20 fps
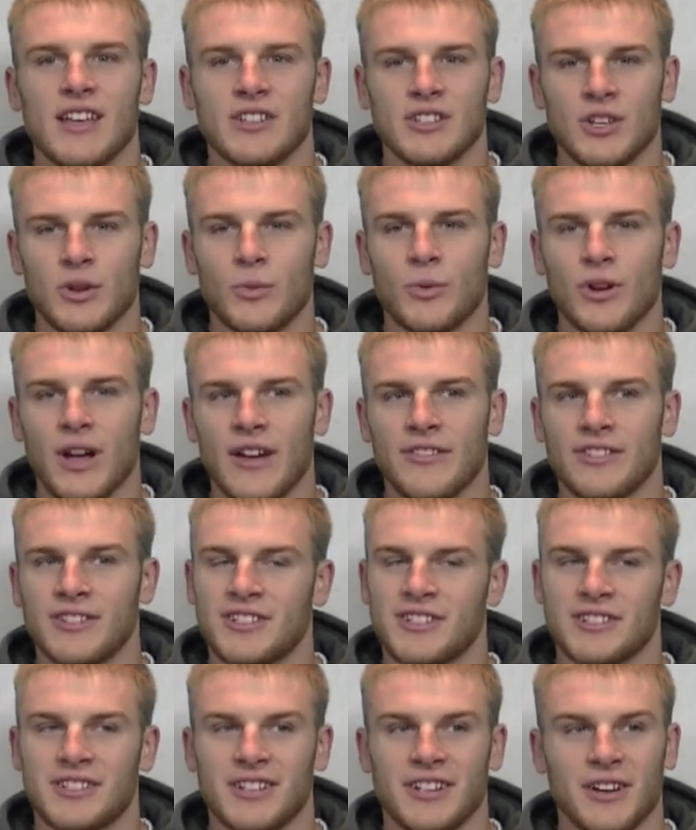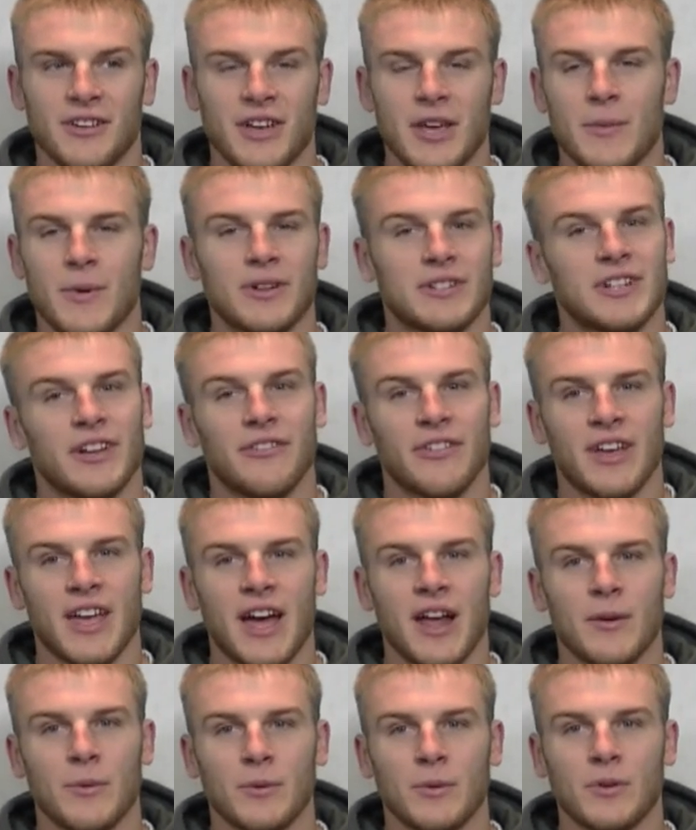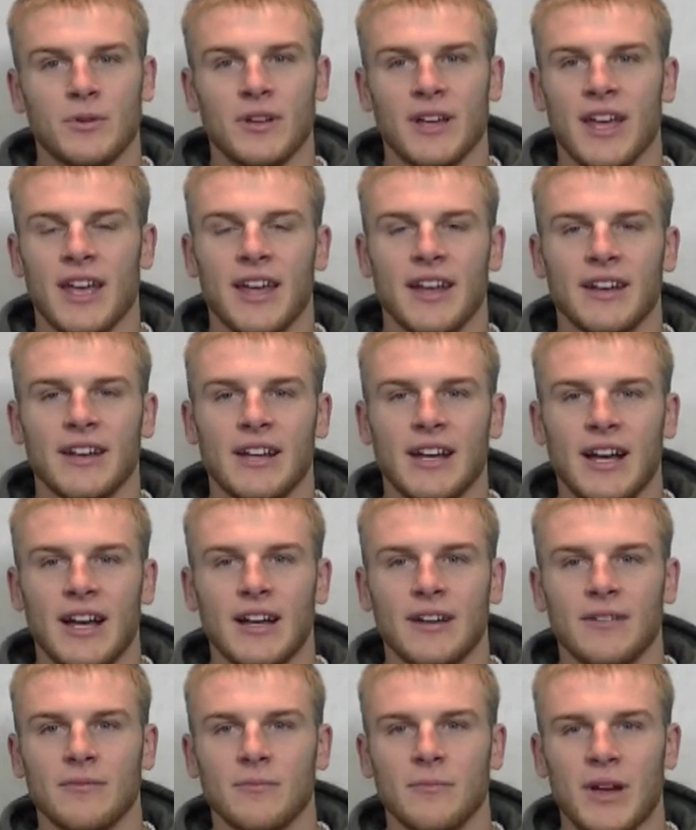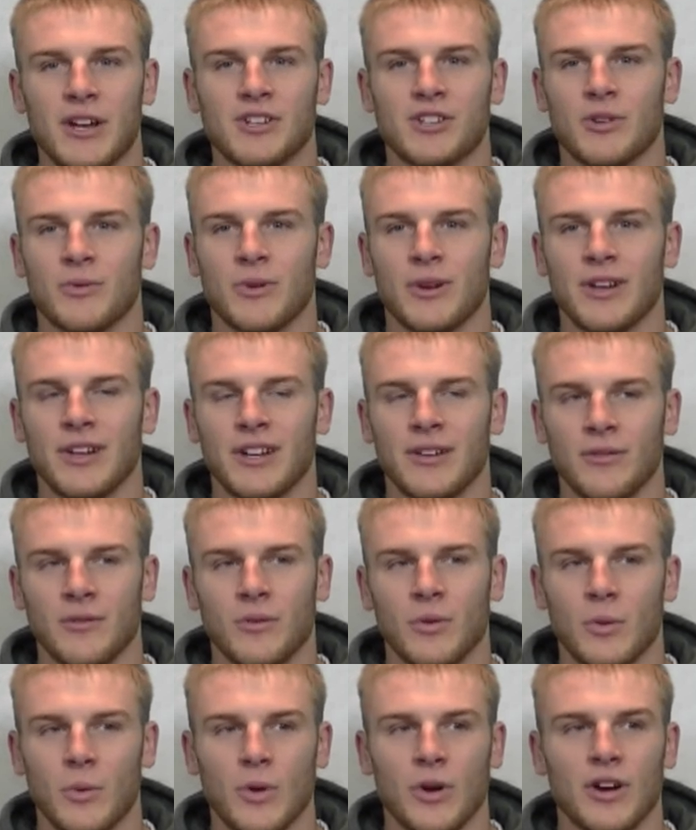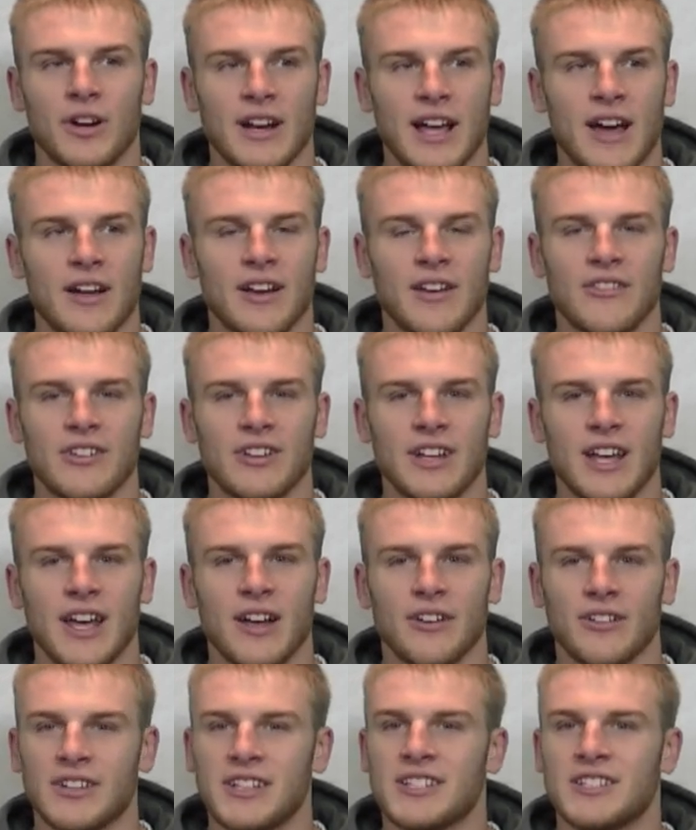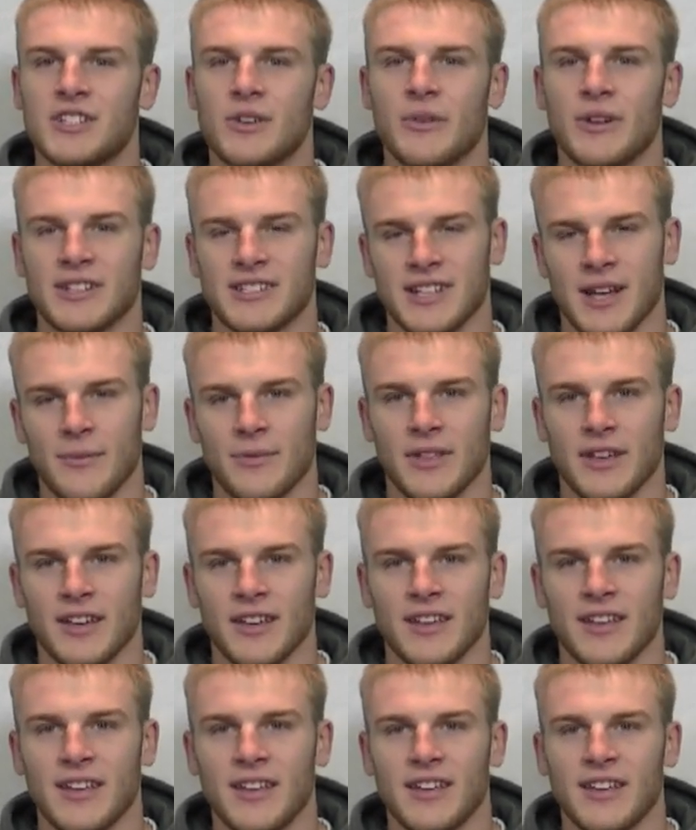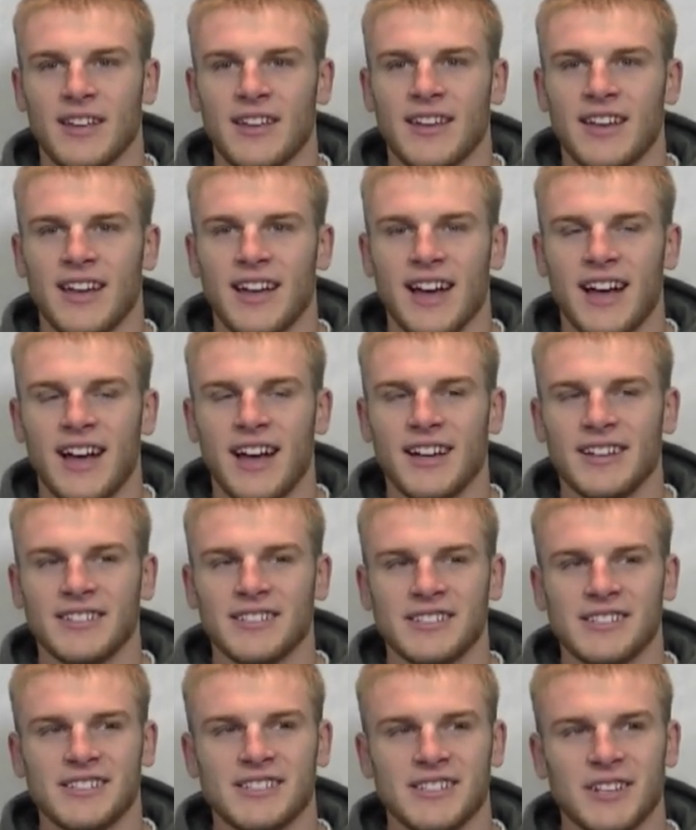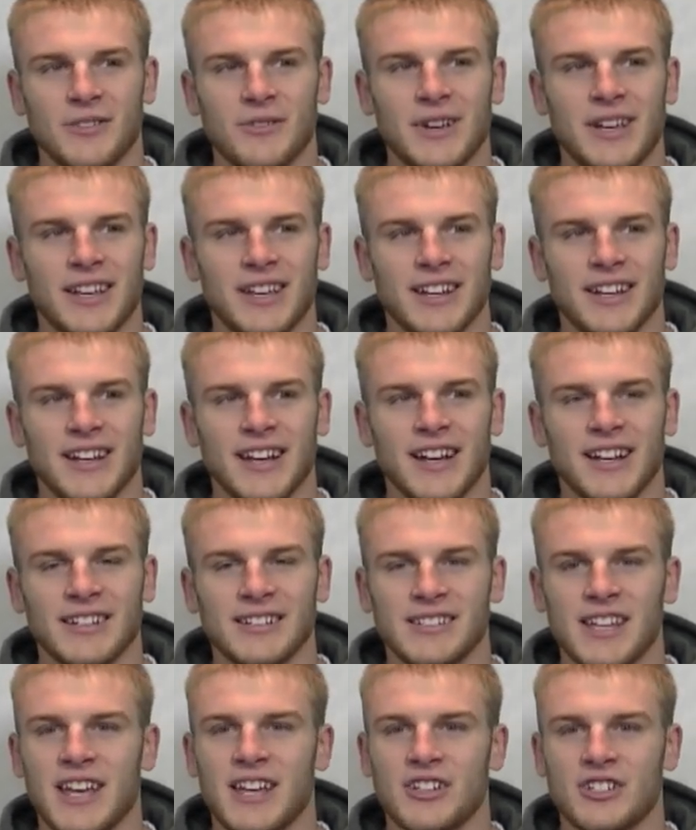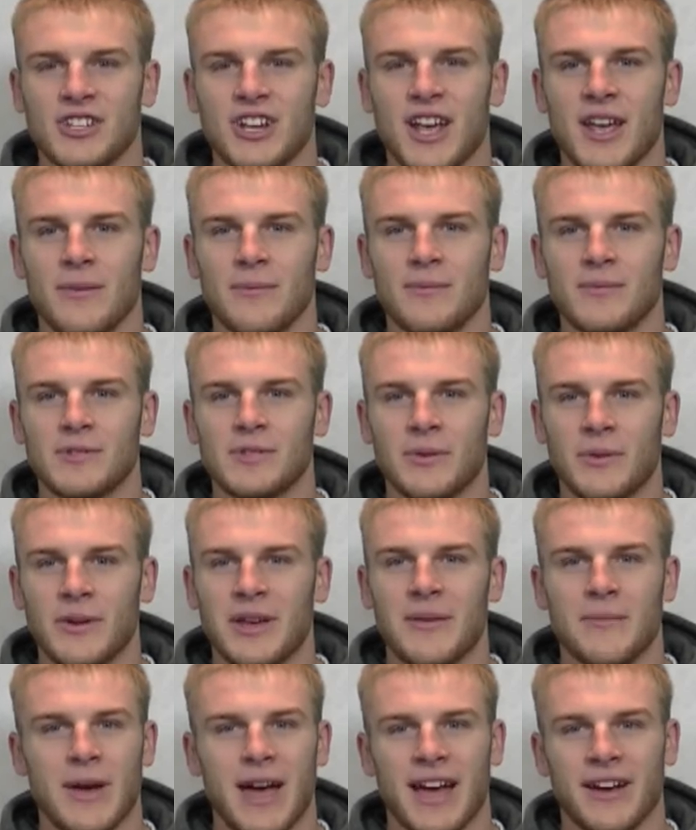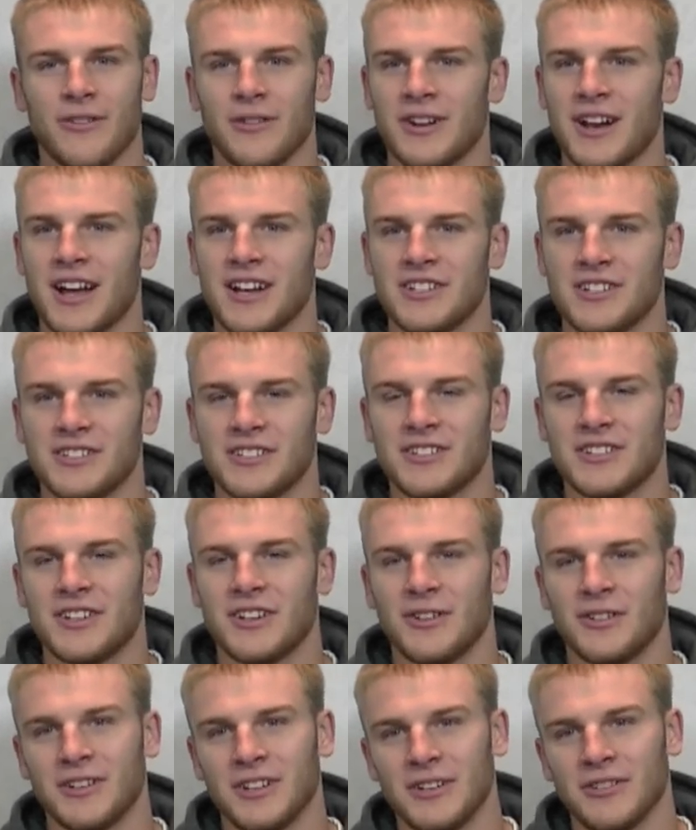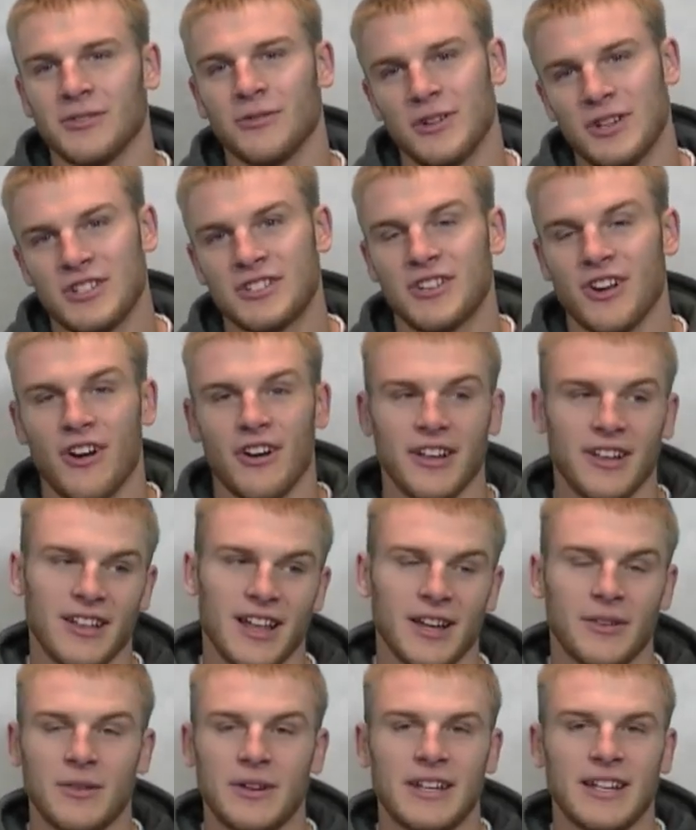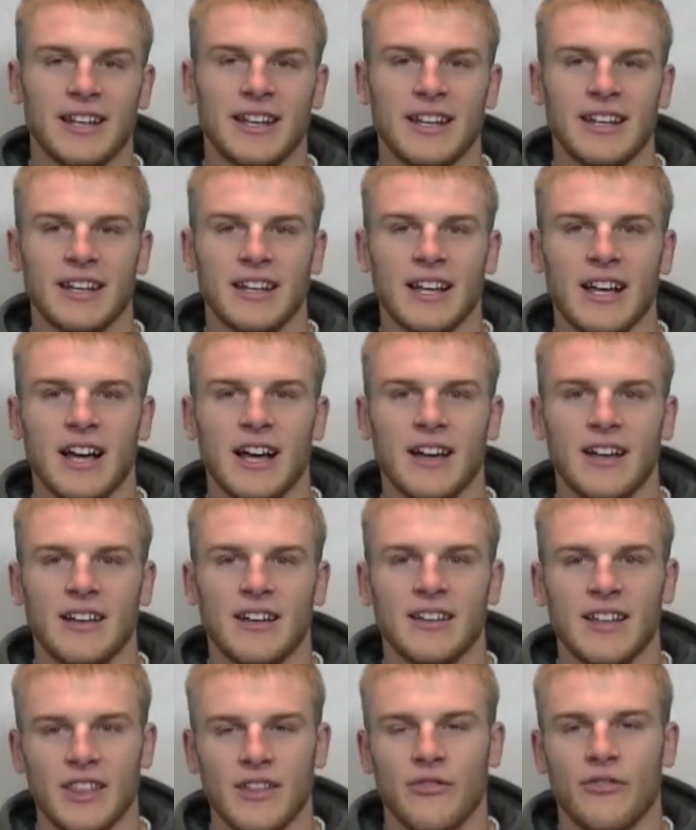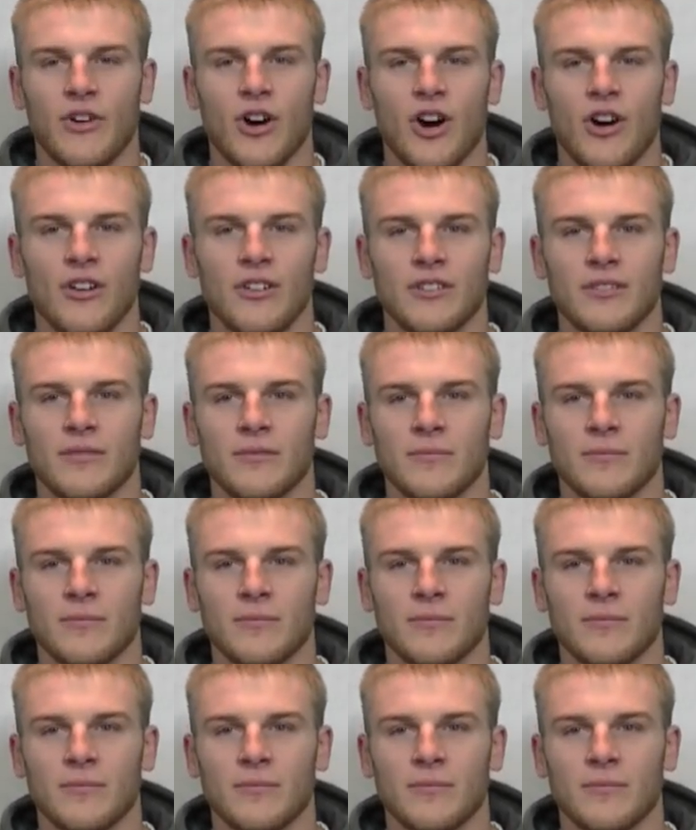So we'll have to just keep ourselves accountable and make sure we're working out every day, or at least doing something, so we can stay in shape. So when we get back, we're not just totally restarting like we did in the fall.